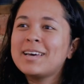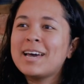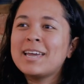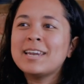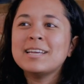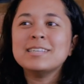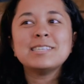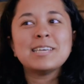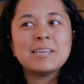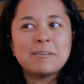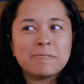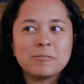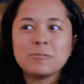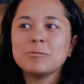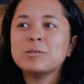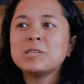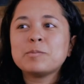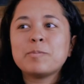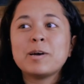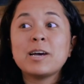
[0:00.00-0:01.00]
And it's
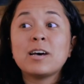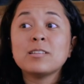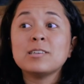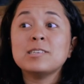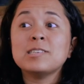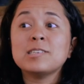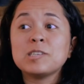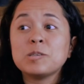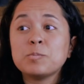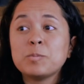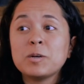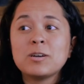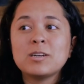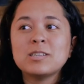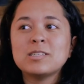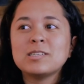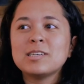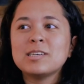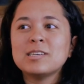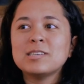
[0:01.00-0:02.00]
influenced by all these
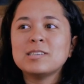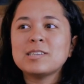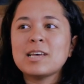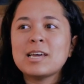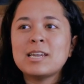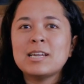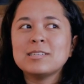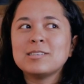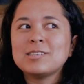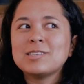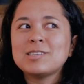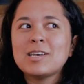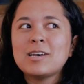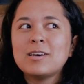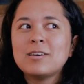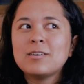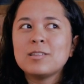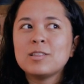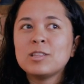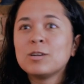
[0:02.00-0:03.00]
experiences, and it's
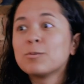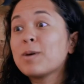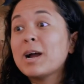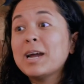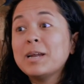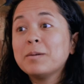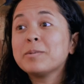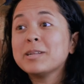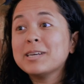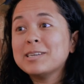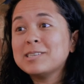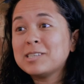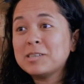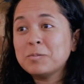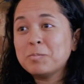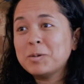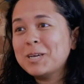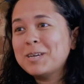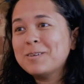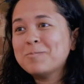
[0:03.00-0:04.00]
the right place to
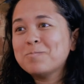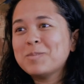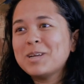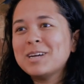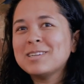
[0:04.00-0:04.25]
be.